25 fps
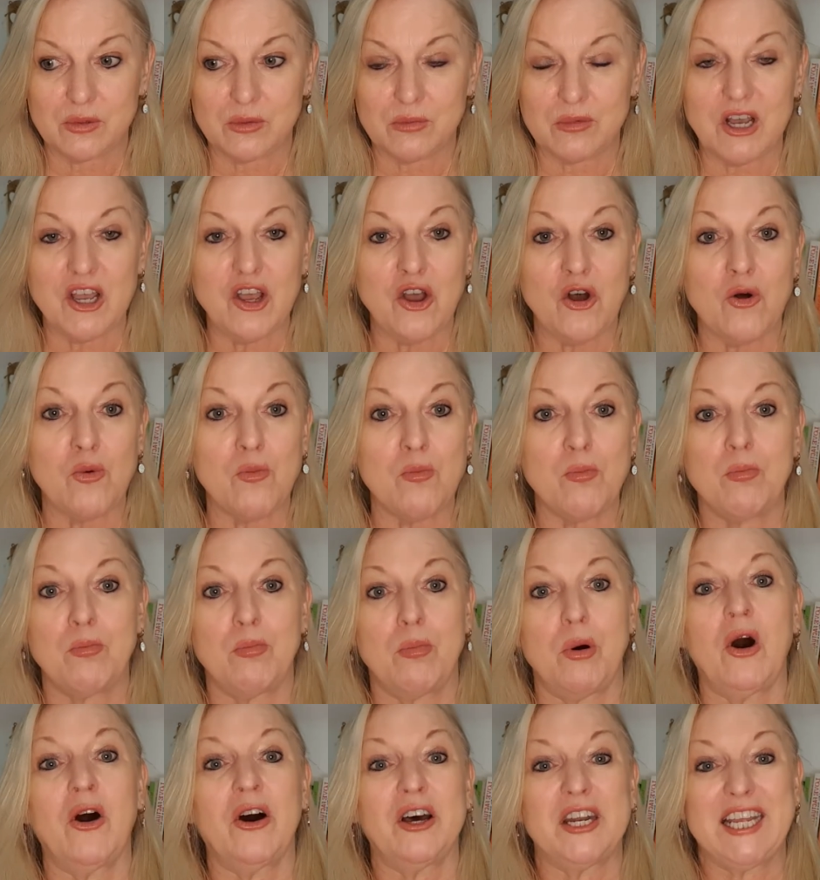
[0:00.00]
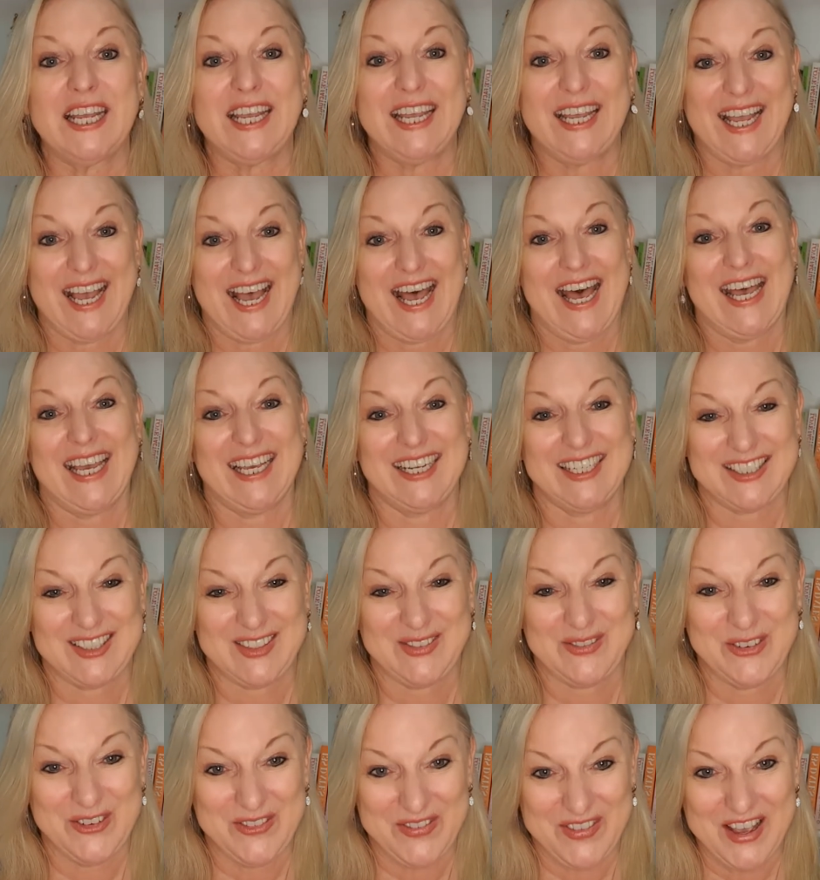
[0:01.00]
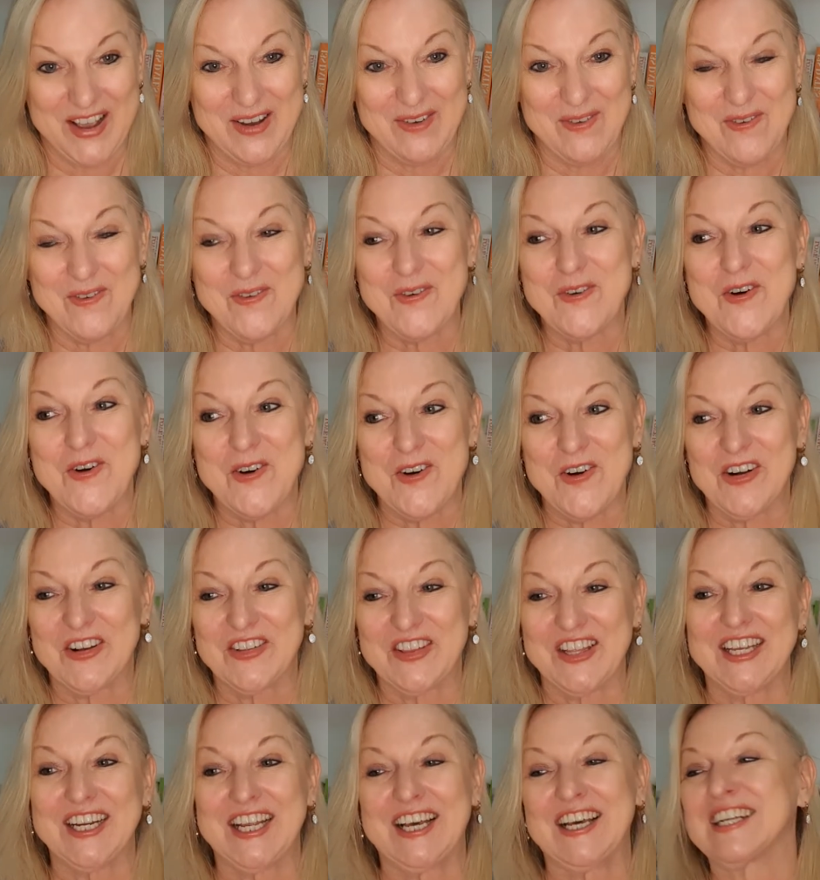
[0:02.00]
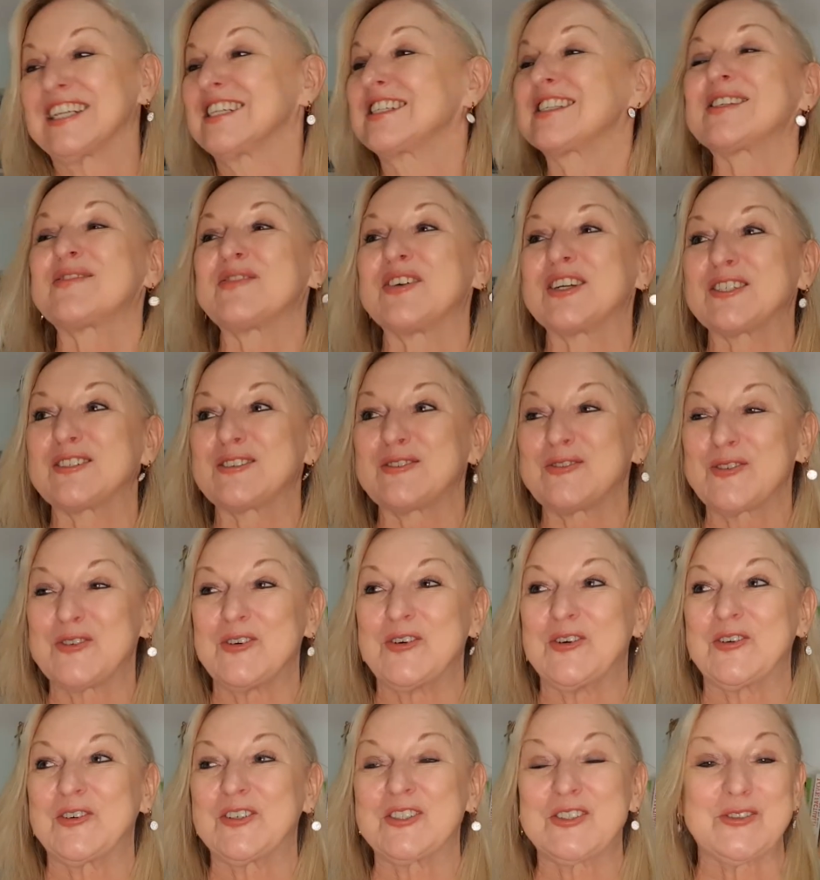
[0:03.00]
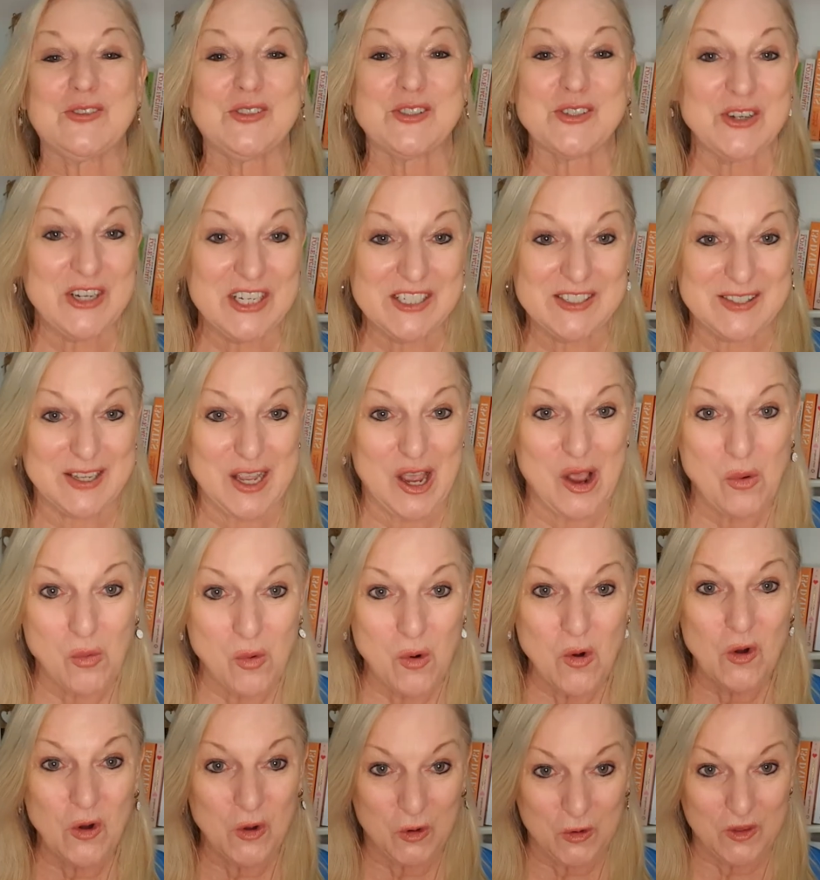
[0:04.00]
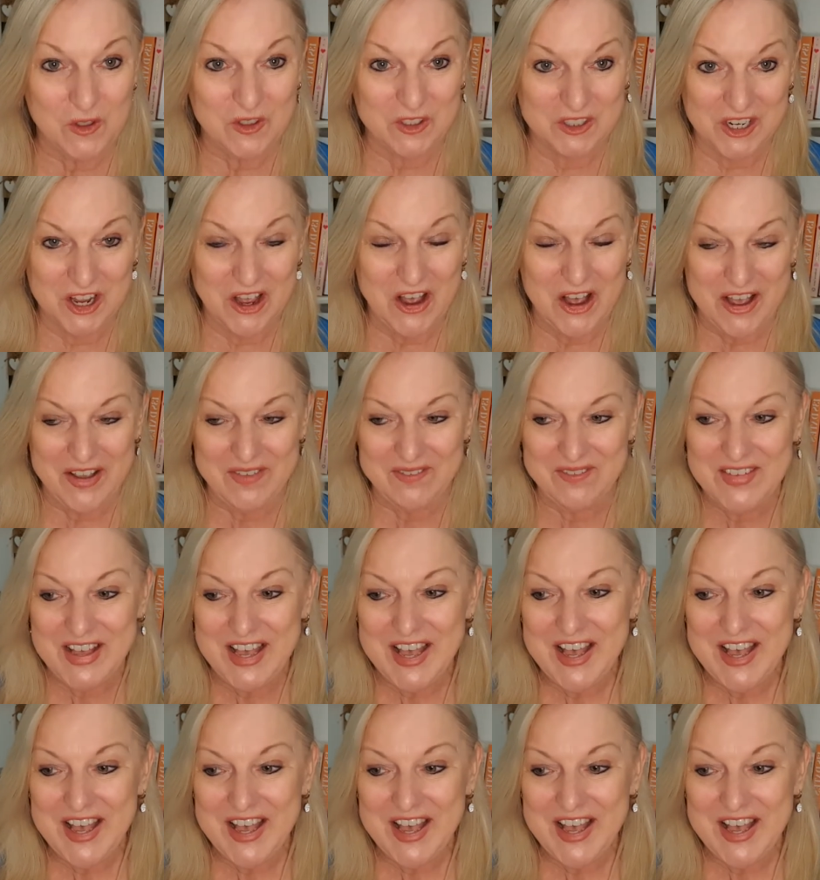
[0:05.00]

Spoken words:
my whole body ached from that walk, that unexpected walk, which was crazy. I walk all the time.